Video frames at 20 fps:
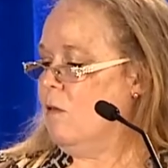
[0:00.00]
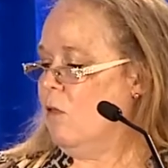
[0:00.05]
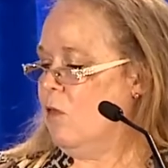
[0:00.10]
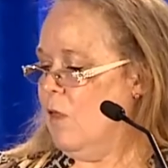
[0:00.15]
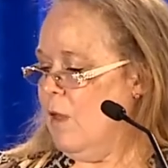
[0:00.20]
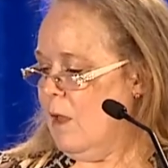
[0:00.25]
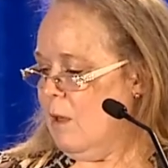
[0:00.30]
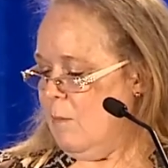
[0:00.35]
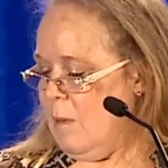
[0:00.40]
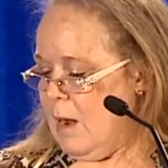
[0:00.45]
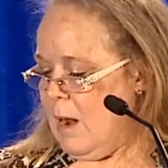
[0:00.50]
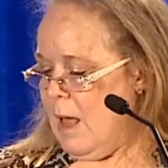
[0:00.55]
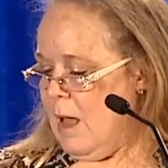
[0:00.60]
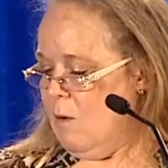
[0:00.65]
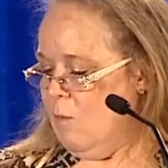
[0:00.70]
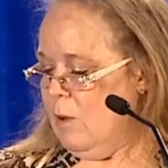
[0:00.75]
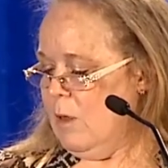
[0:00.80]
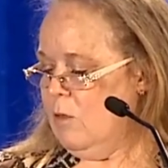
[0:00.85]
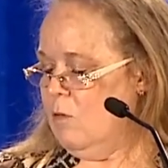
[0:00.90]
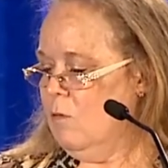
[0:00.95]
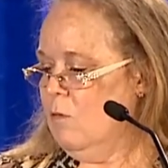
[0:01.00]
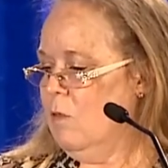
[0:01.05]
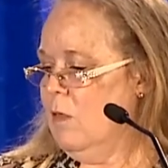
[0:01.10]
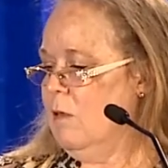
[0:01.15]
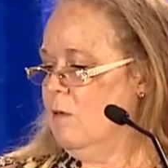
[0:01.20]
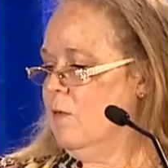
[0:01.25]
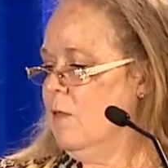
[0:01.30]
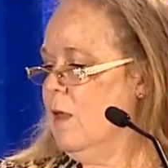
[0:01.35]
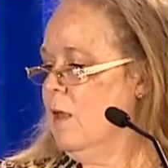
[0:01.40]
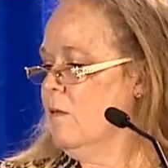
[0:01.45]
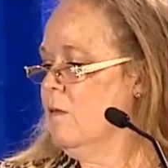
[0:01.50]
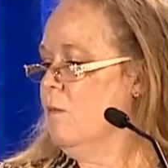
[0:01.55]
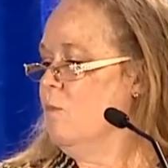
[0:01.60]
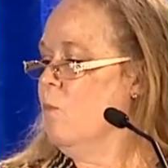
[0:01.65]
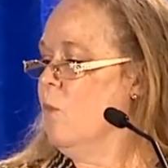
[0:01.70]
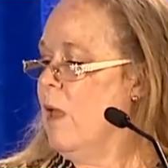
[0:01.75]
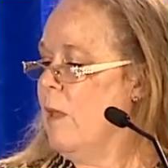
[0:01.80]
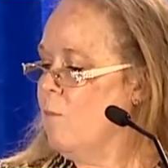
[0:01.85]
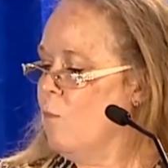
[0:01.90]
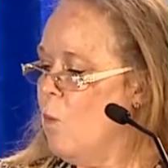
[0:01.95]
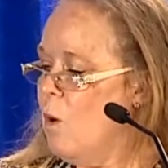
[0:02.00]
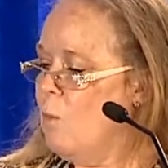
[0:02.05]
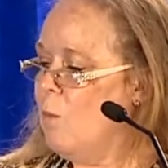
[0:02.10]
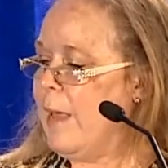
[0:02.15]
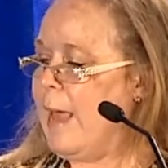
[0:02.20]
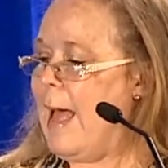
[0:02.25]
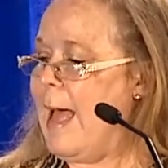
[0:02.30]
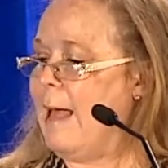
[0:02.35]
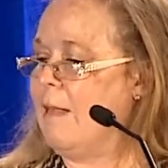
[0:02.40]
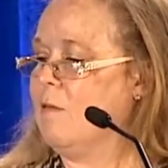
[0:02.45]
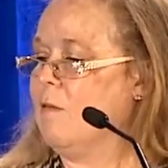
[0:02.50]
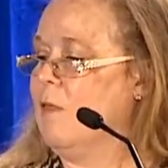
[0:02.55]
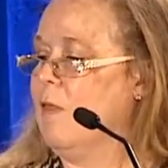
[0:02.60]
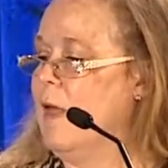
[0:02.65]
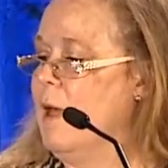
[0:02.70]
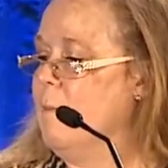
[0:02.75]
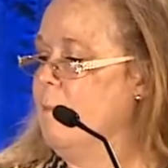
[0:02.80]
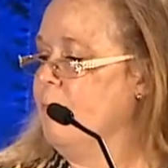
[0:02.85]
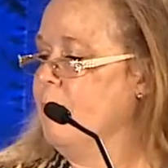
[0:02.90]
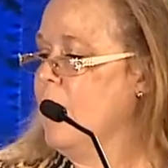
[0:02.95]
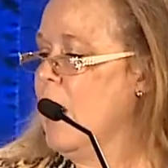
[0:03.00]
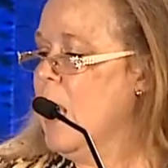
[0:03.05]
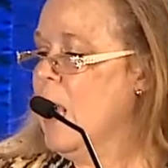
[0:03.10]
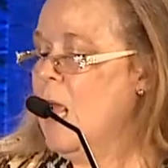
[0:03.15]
to think about how we do these things and what we ask them.